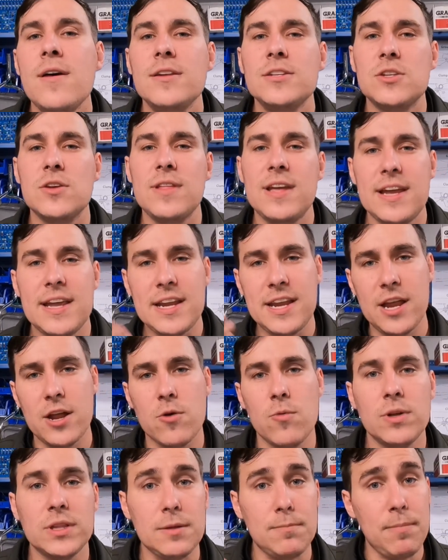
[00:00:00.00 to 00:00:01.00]
so they can hear
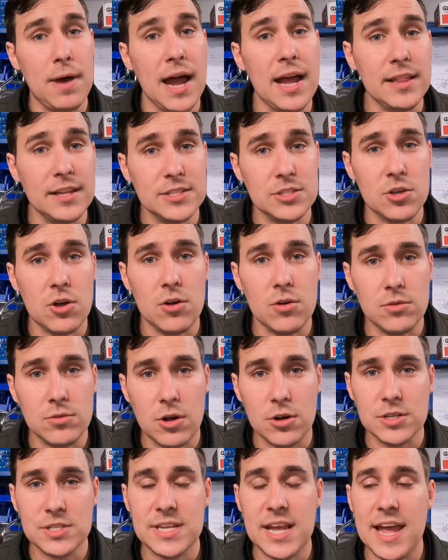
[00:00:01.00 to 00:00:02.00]
what the pilots
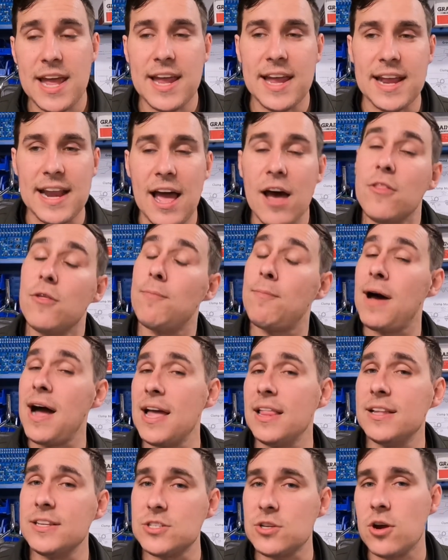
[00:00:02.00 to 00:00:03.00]
are saying and how the
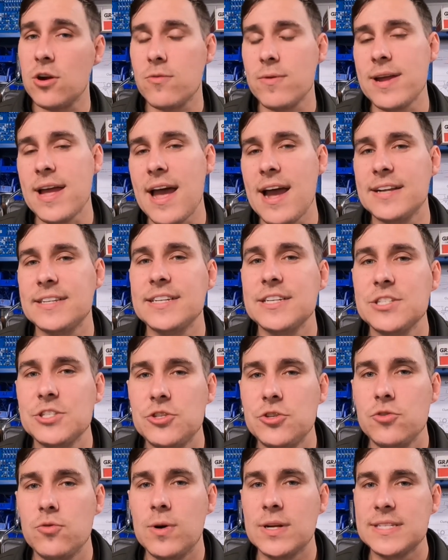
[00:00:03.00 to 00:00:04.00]
pilots are reacting
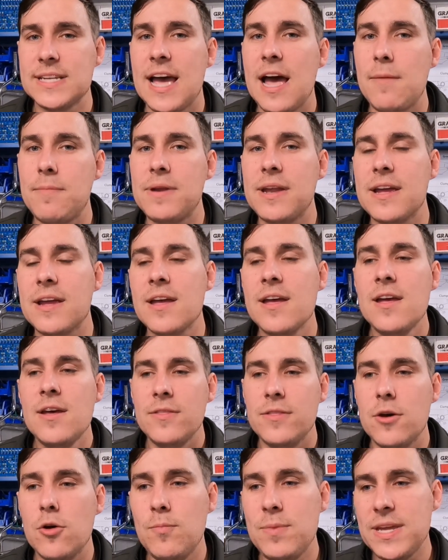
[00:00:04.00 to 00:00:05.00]
to what's happening.
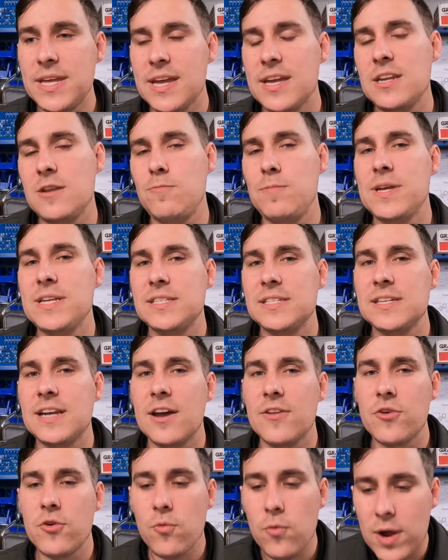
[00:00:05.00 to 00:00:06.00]
They'll begin to piece
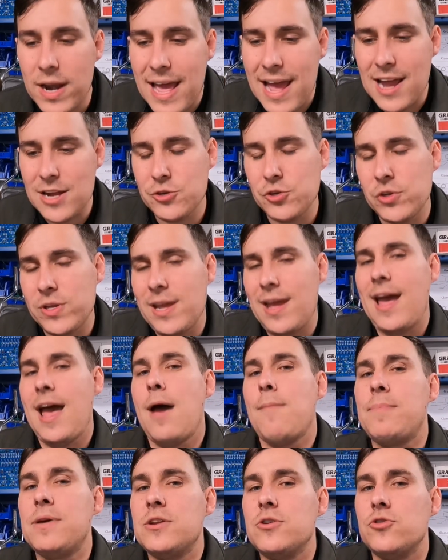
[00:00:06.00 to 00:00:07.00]
together what actually
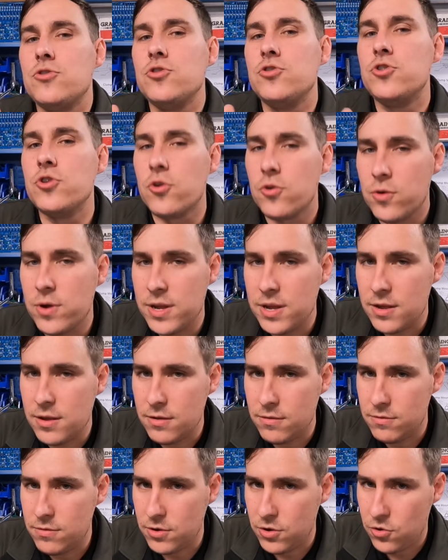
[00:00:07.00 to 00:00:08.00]
happened
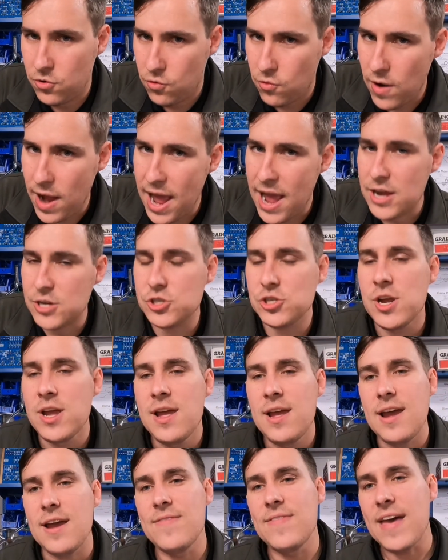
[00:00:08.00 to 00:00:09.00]
during the crash.
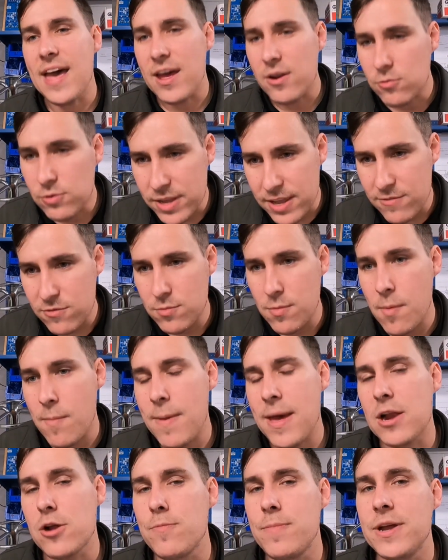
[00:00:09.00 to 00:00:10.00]
And that will give them a
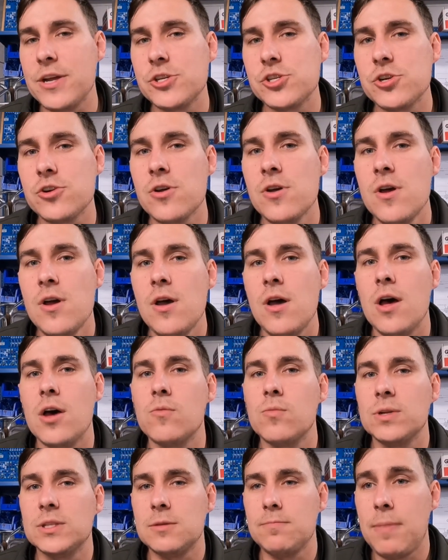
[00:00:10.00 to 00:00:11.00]
better picture on
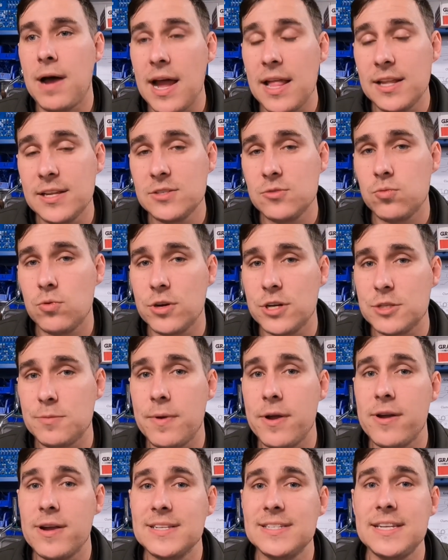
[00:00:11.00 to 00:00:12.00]
what the pilots were
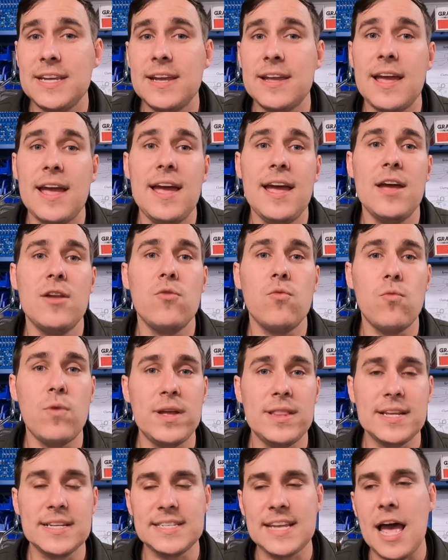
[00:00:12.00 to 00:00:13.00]
experiencing and
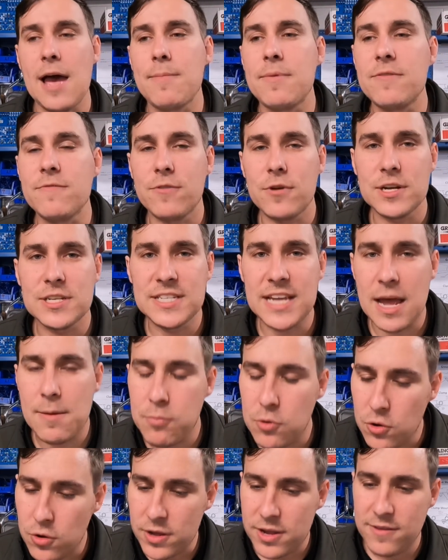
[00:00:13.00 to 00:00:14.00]
when this happened. For
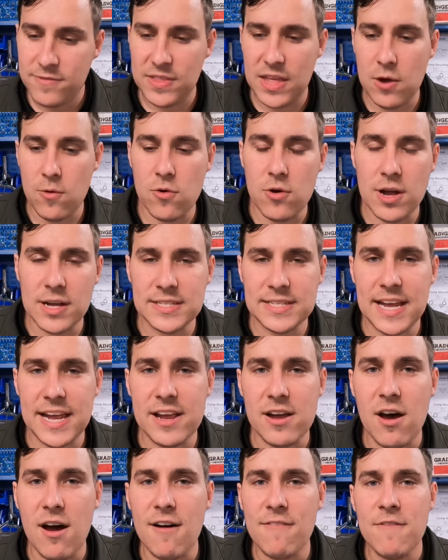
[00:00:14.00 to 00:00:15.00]
example, if they were on
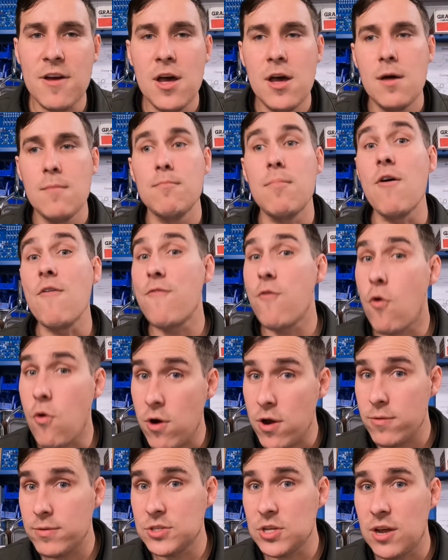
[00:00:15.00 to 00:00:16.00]
takeoff
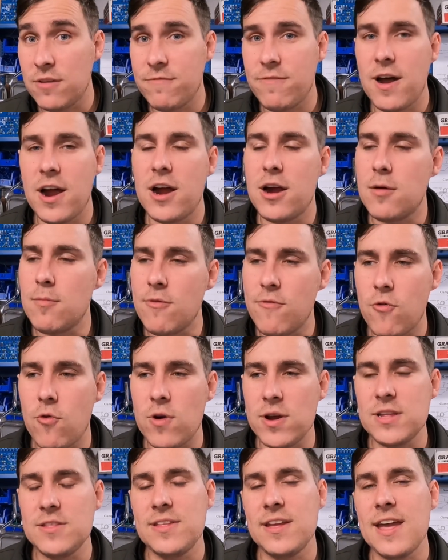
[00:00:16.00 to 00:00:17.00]
before it was on fire, before
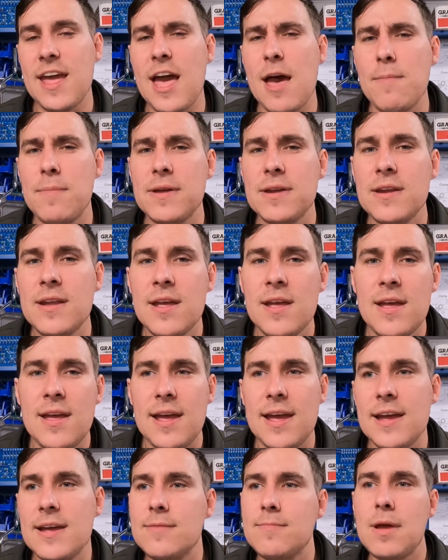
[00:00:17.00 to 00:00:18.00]
anything happened,
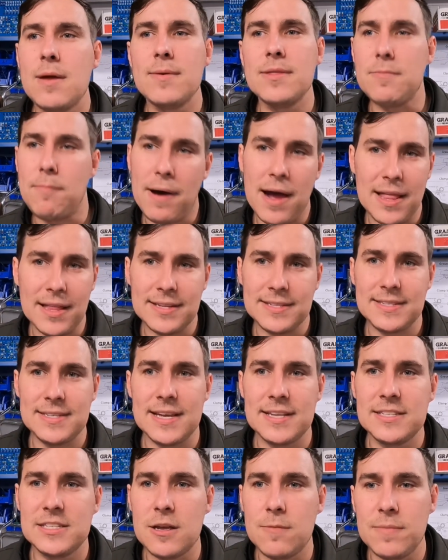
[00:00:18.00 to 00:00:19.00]
and maybe the pilot
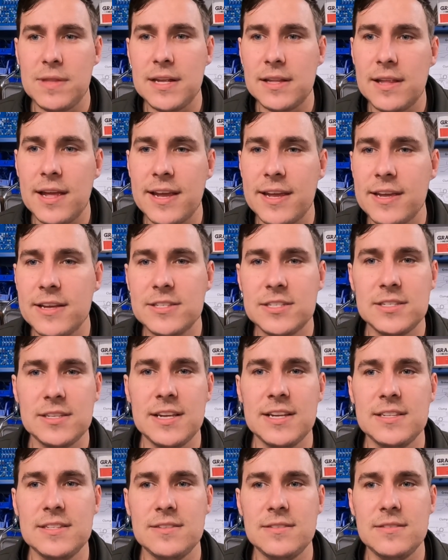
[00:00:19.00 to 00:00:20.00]
said something like,
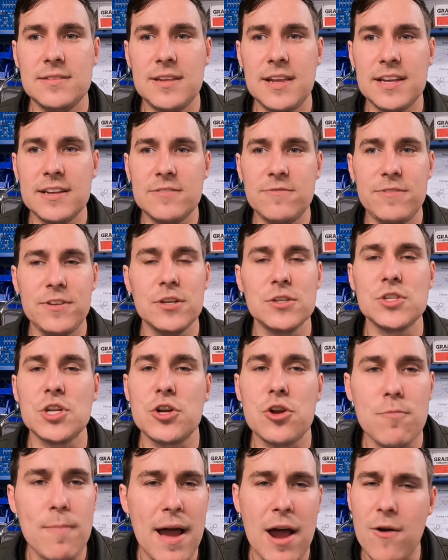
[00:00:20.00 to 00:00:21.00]
it feels
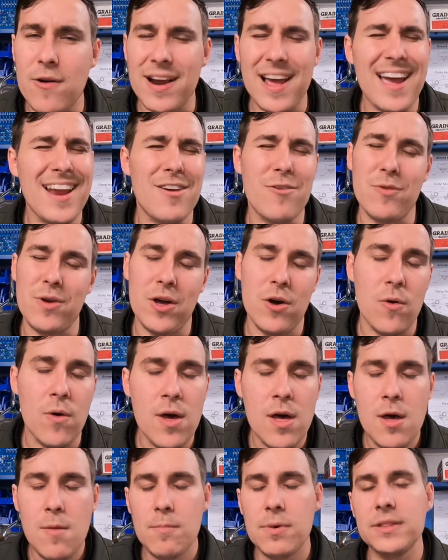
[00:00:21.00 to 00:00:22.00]
underpowered, I don't know.
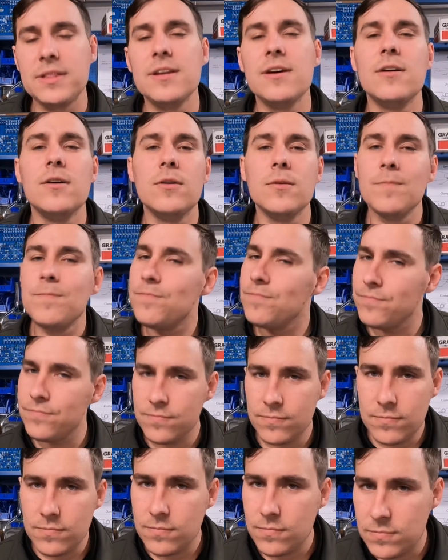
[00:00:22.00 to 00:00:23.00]
But
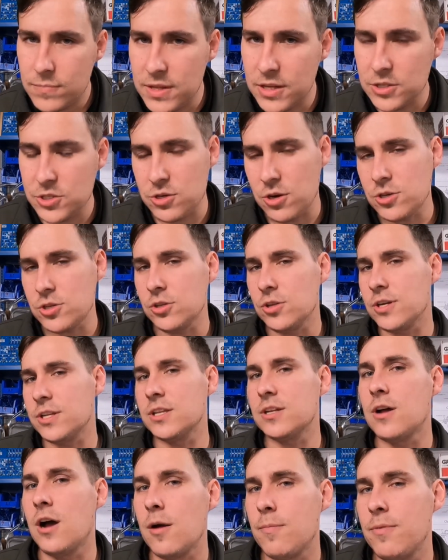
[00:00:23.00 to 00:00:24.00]
they'll start to look at the
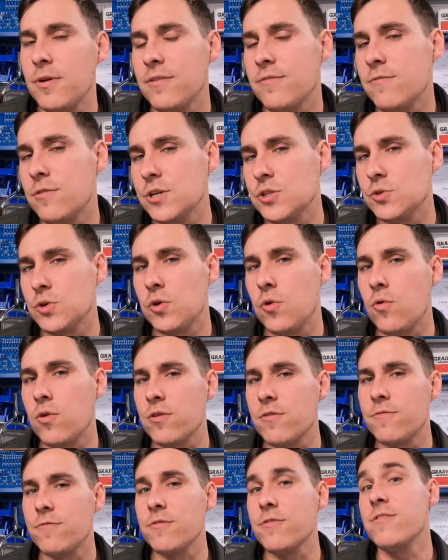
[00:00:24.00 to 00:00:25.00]
cockpit voice
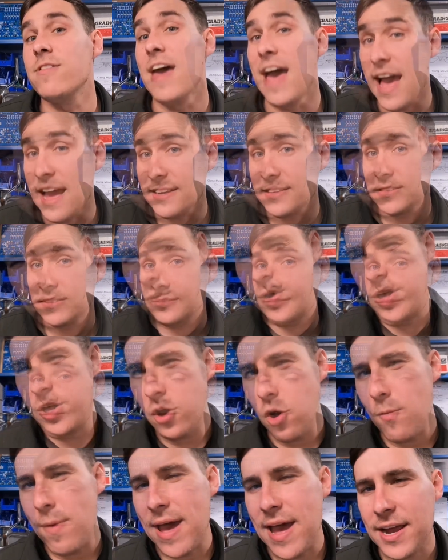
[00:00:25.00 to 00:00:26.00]
recorder for that. I do want to
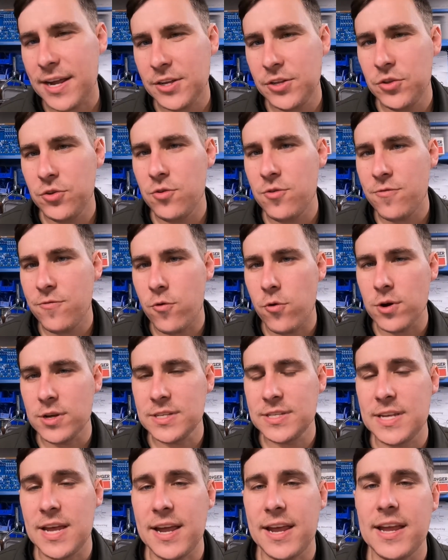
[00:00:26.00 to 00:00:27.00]
go back to for a
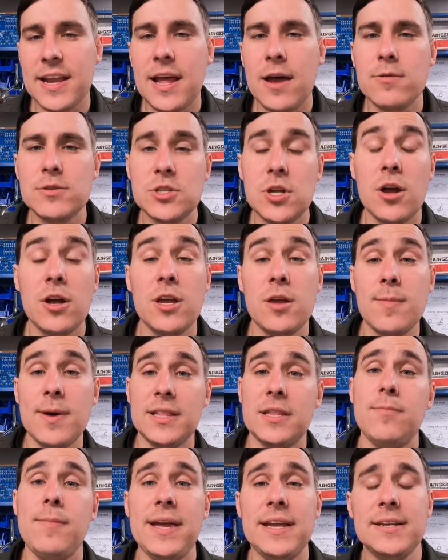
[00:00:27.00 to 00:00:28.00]
second. I was talking about
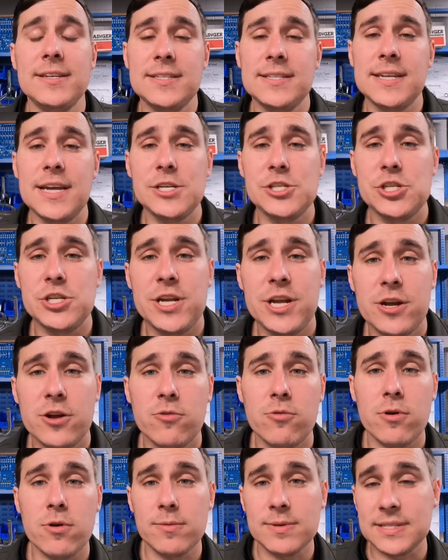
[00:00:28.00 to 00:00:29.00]
the maintenance station here
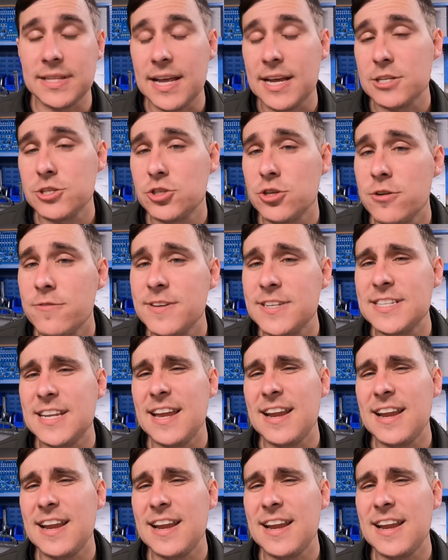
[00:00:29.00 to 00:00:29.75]
where it was last serviced,